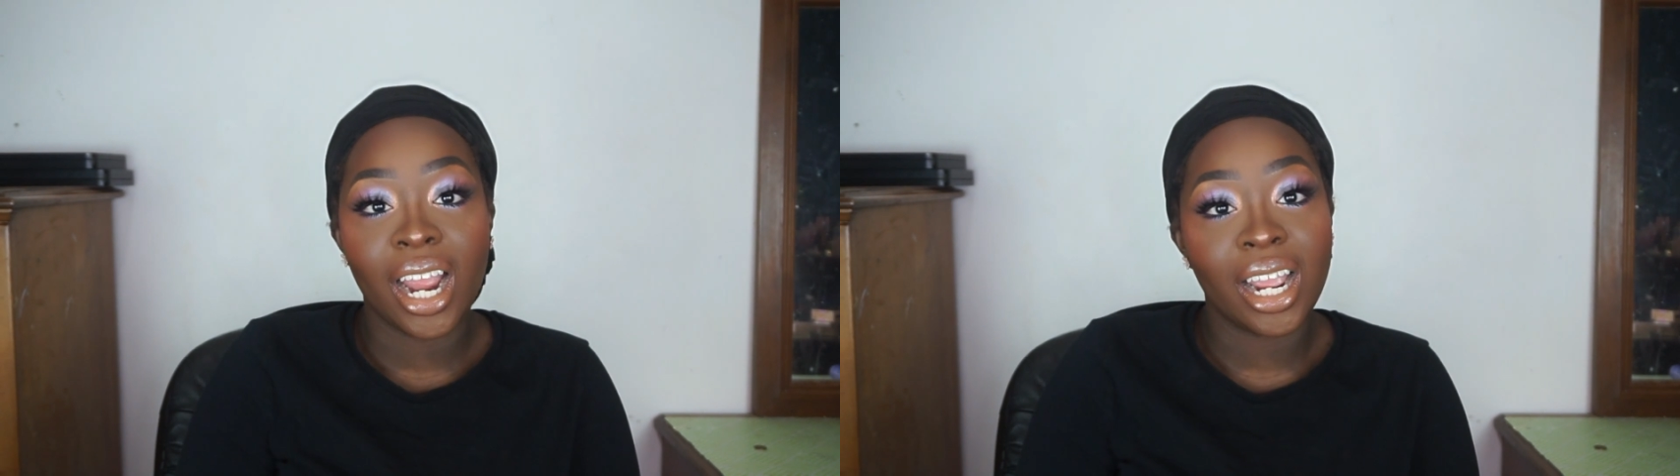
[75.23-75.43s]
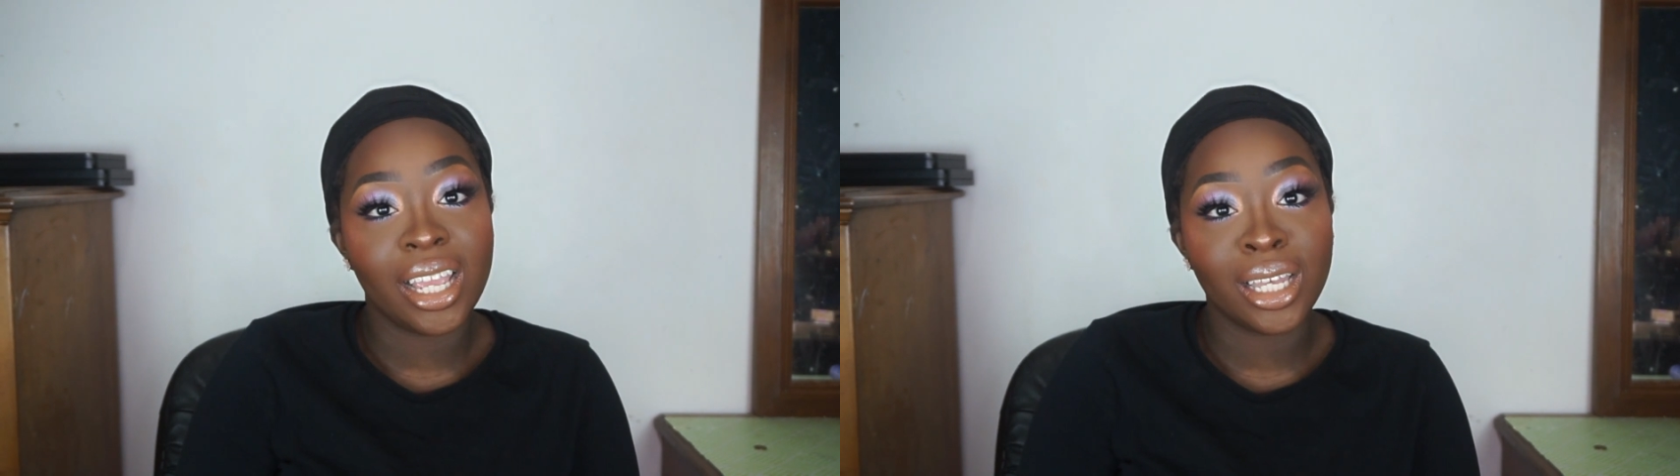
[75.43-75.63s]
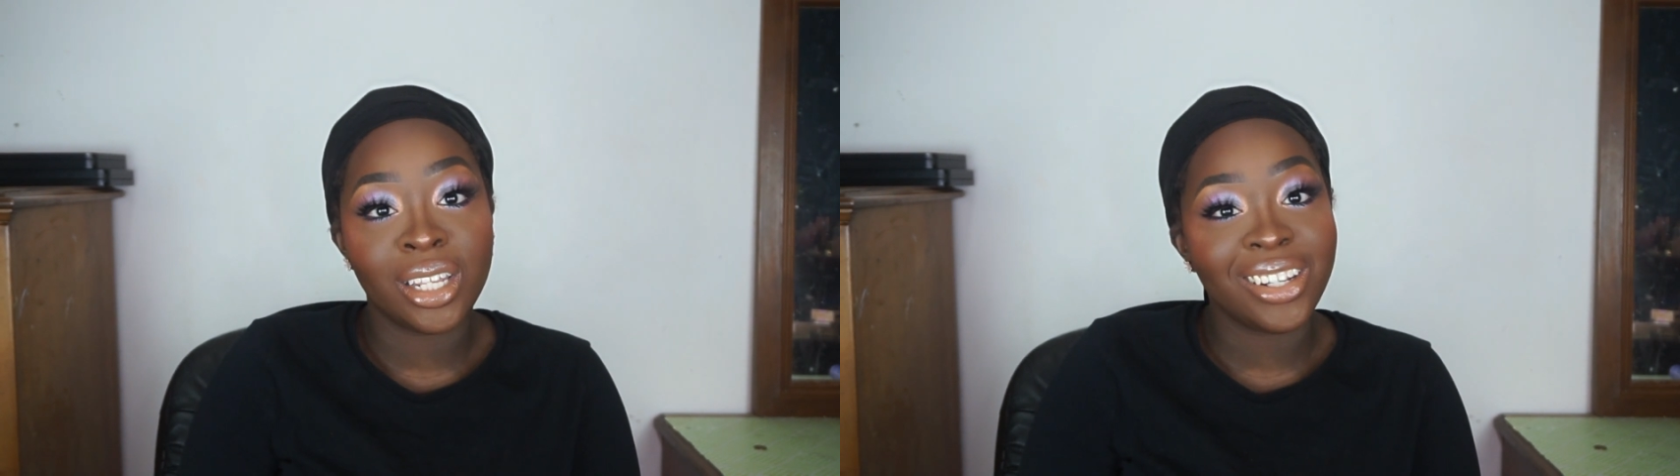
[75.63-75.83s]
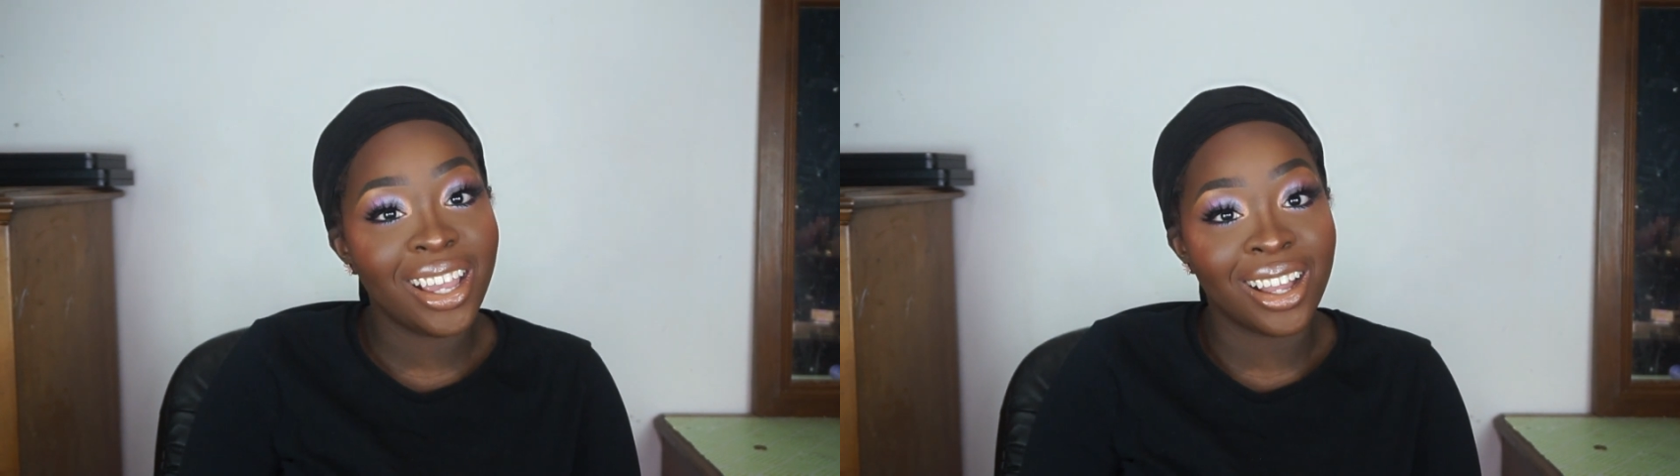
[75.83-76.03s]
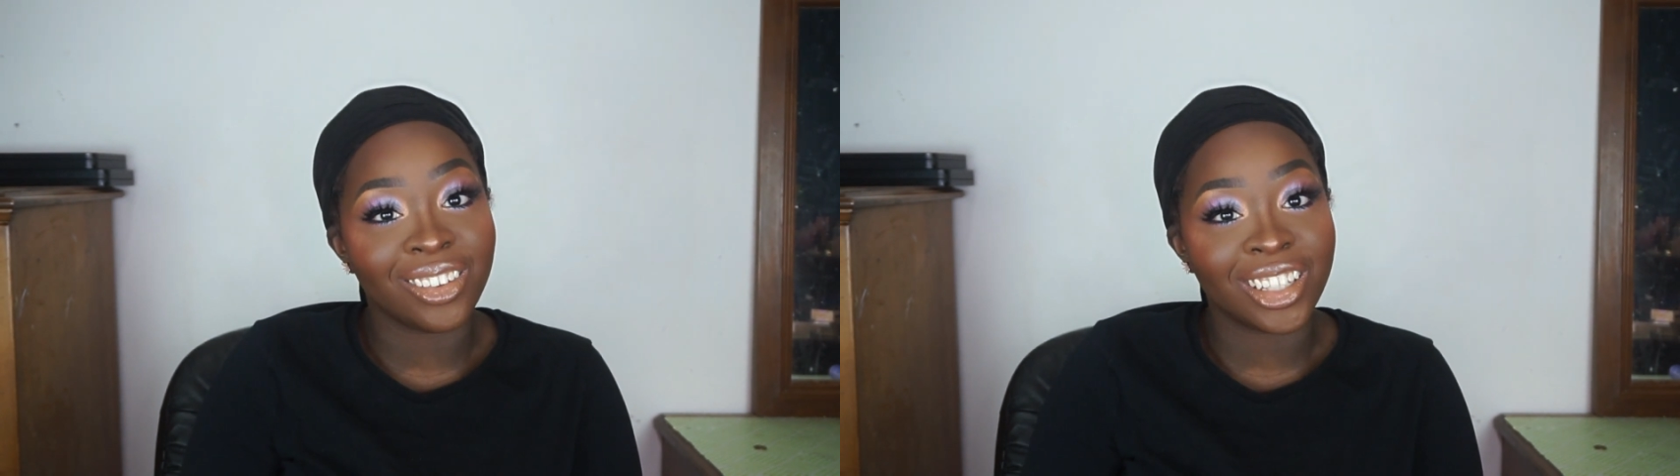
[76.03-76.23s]
And
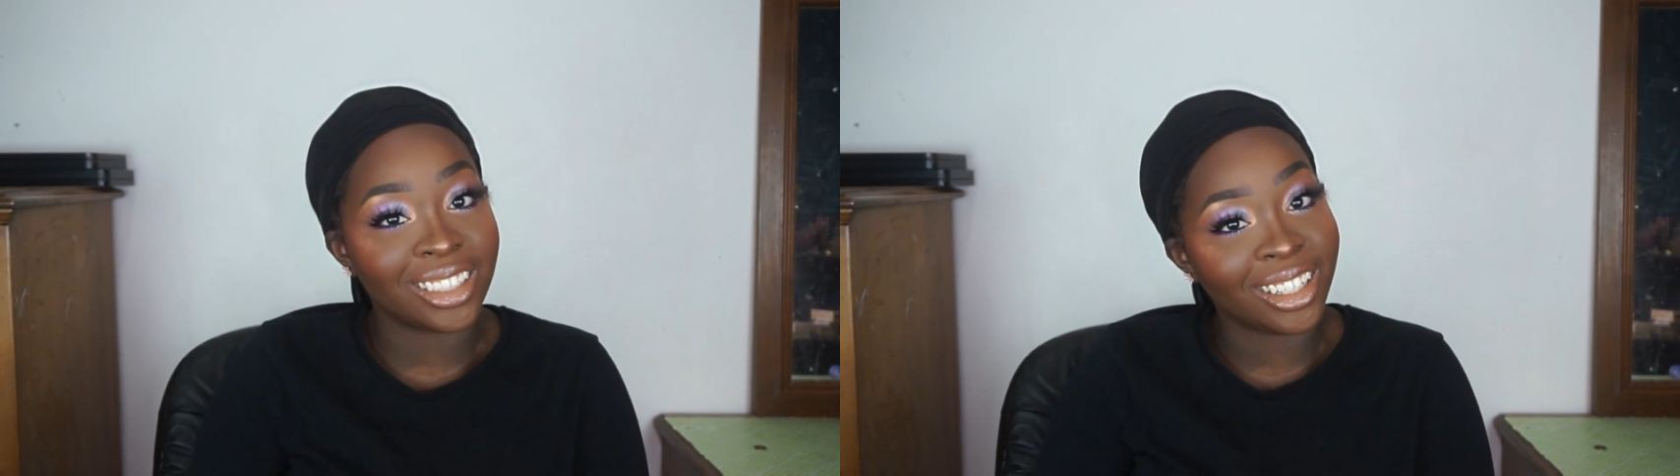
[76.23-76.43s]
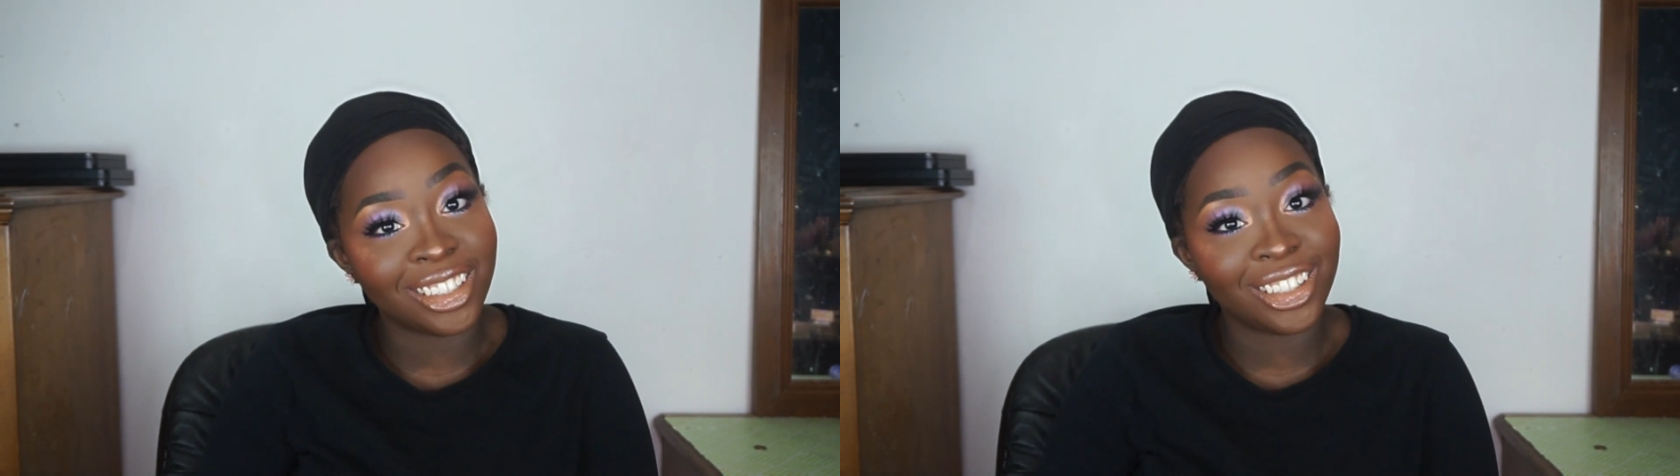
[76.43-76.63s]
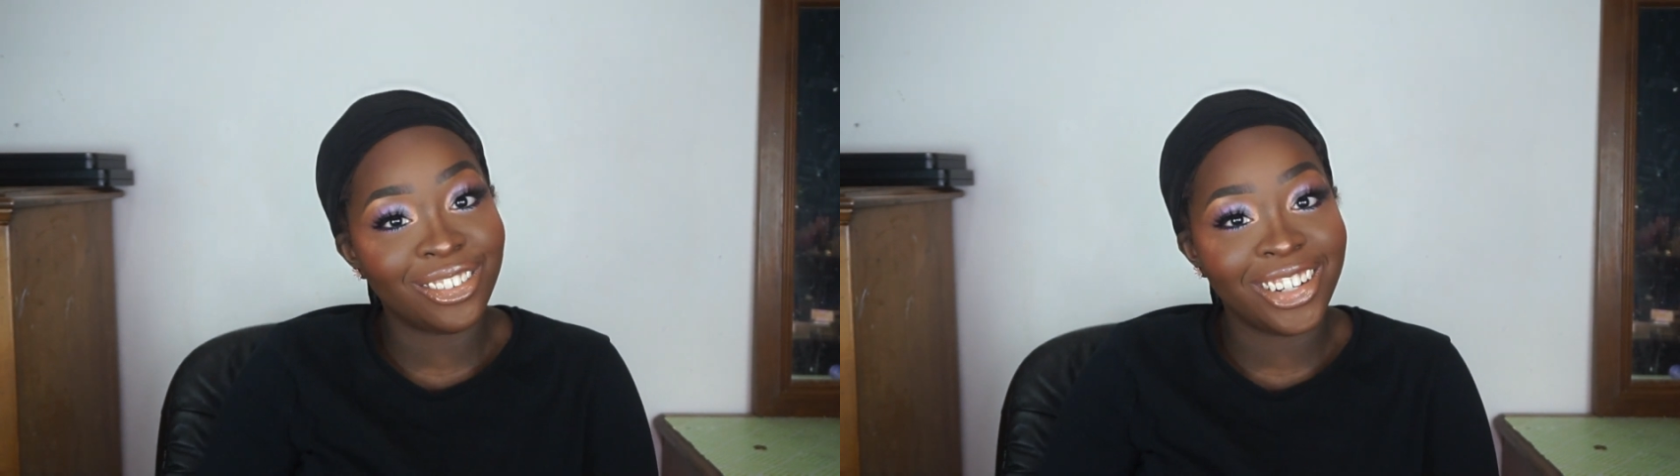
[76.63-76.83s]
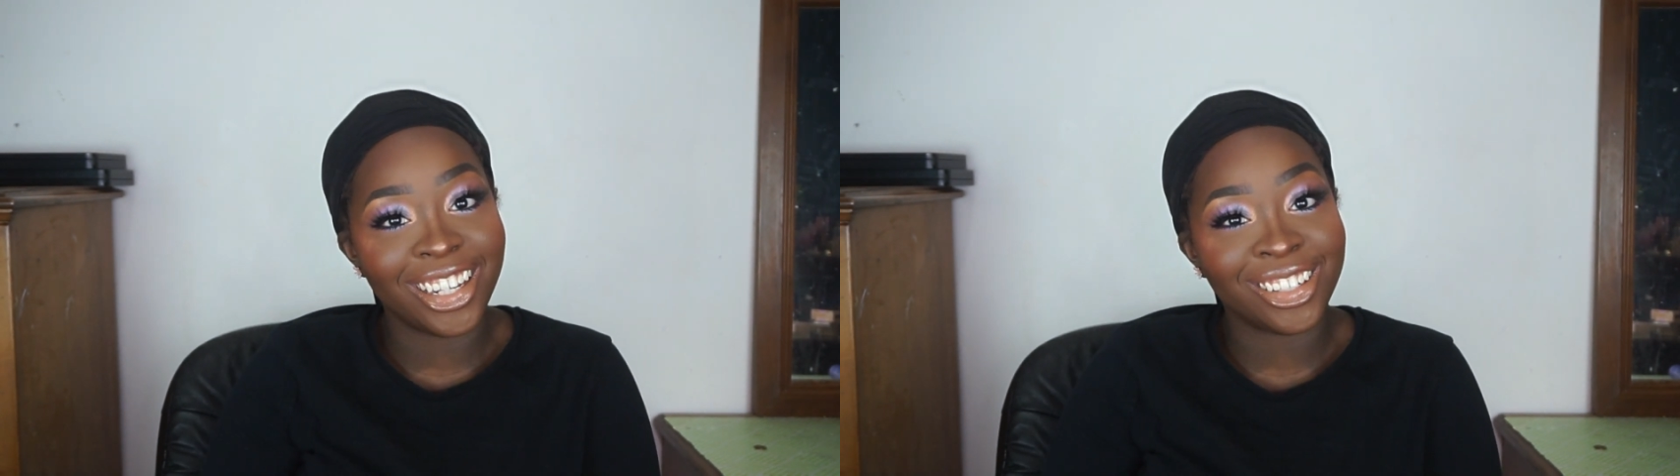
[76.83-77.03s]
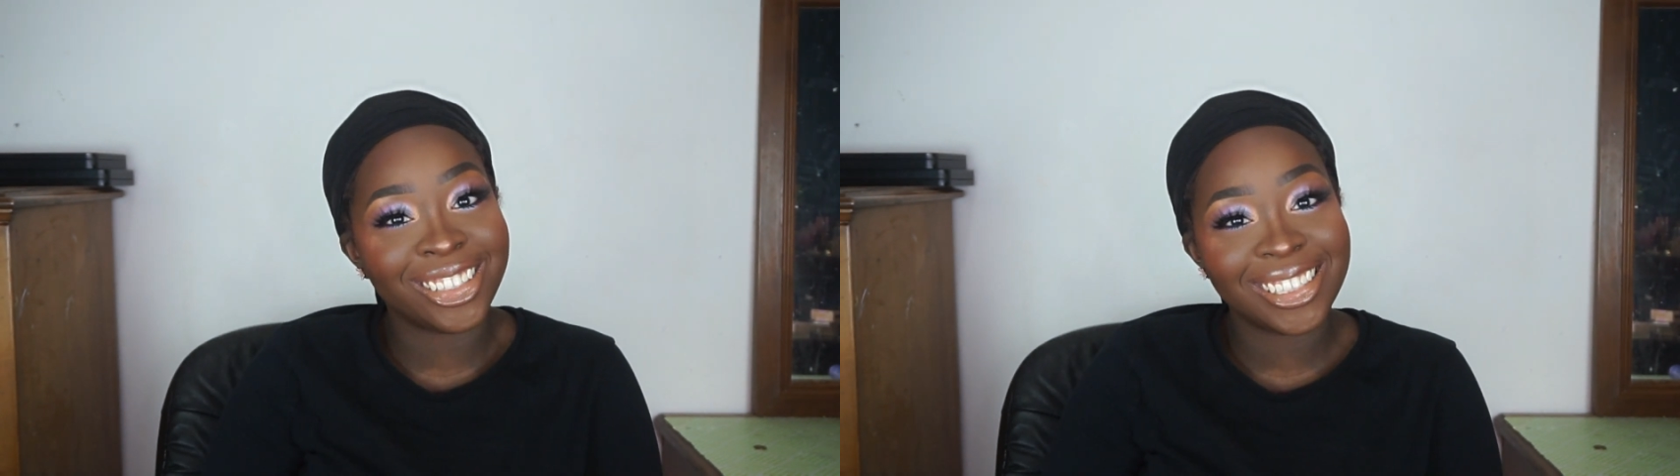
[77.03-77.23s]
yeah, let's get into the video.